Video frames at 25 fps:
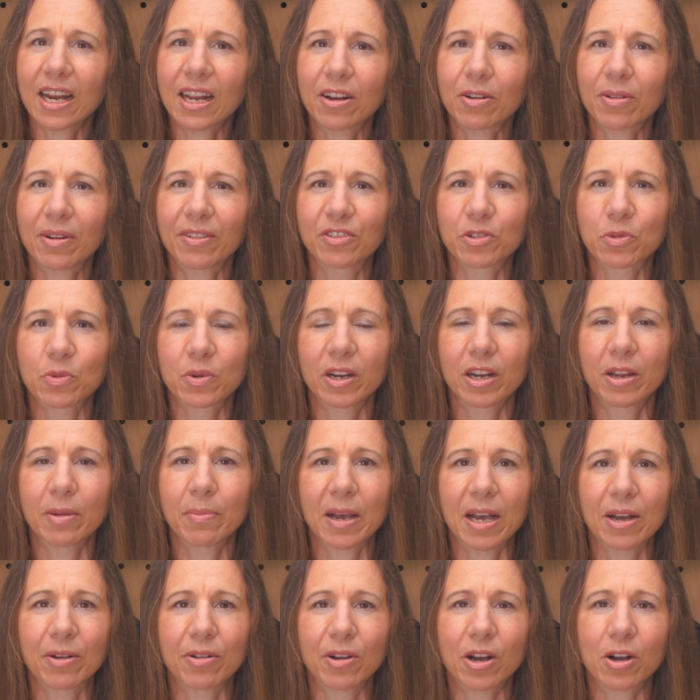I don't have to worry
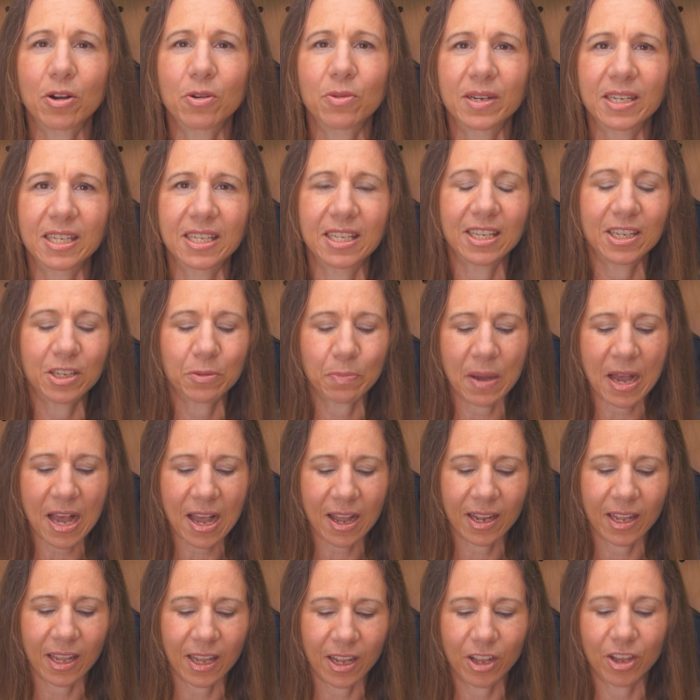about, oh, is this
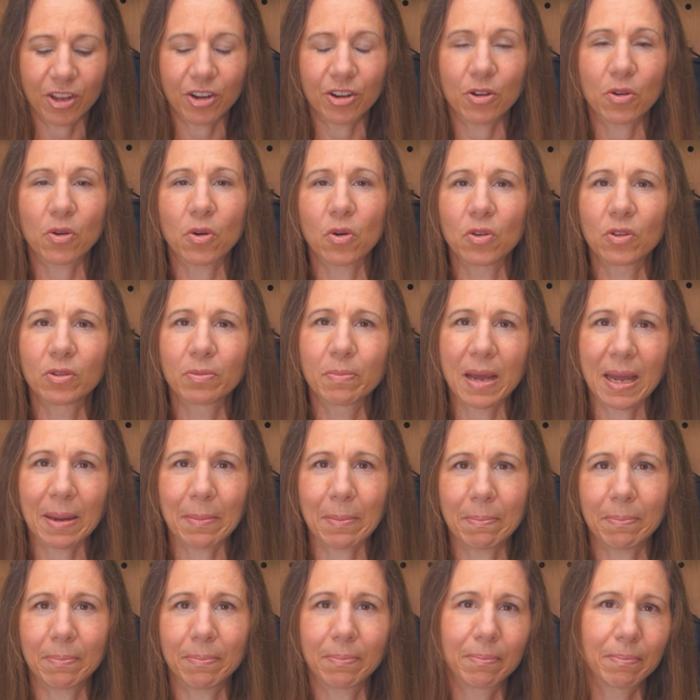pocket gonna hold
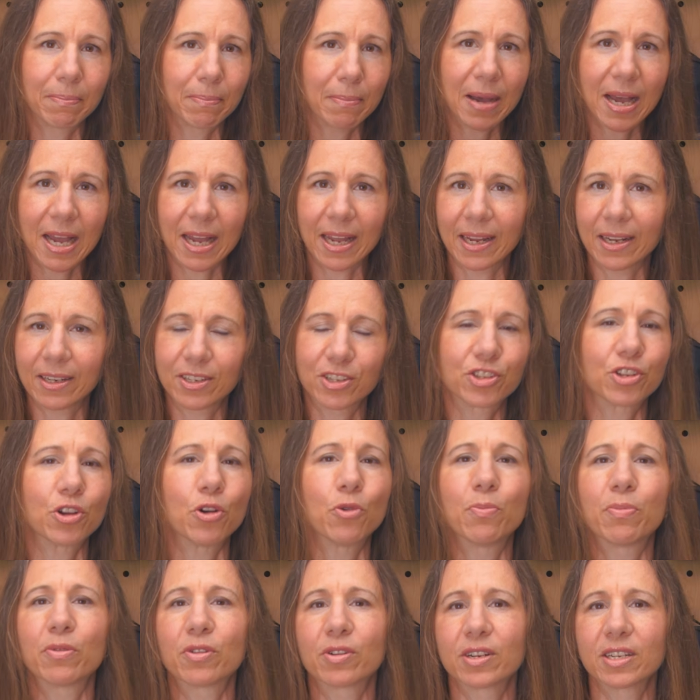my
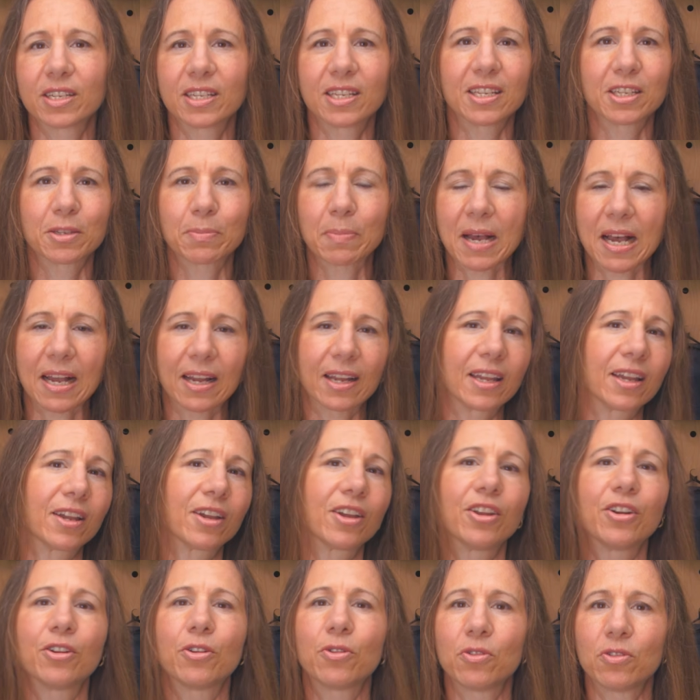soap, or is this pocket
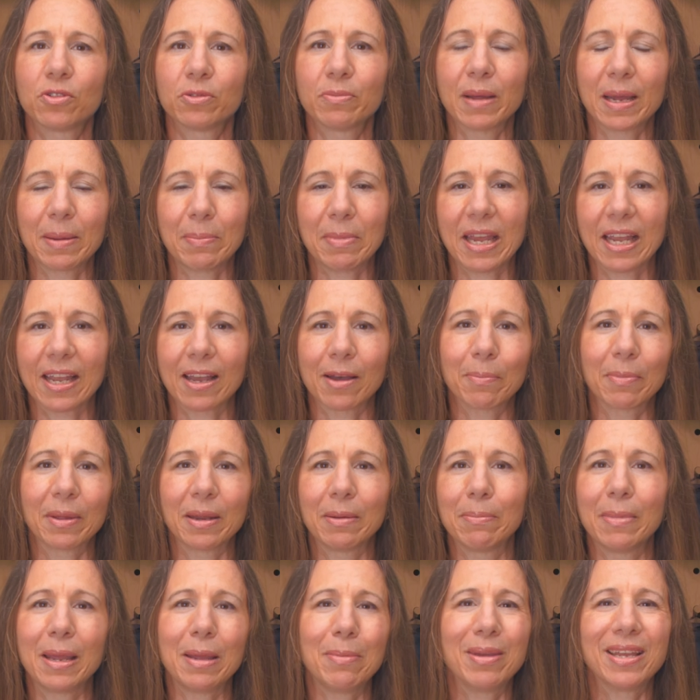gonna hold my makeup,
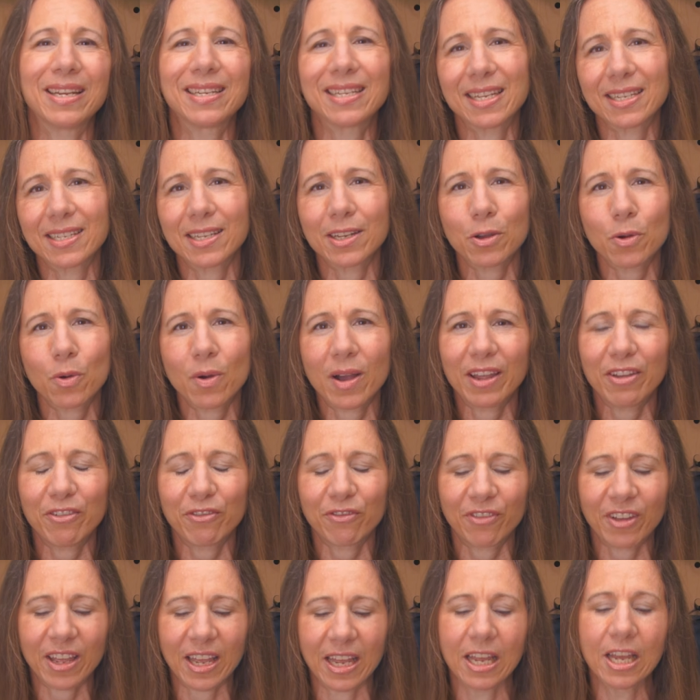and maybe it doesn't quite
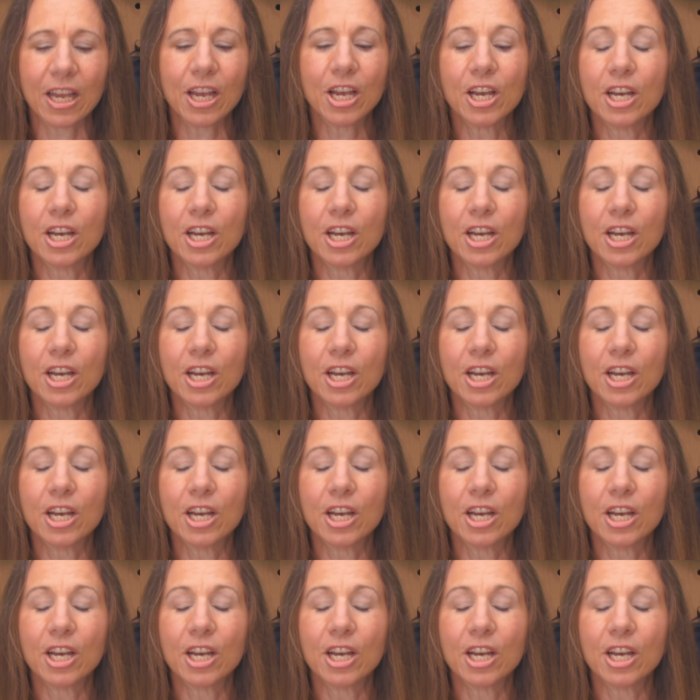fit.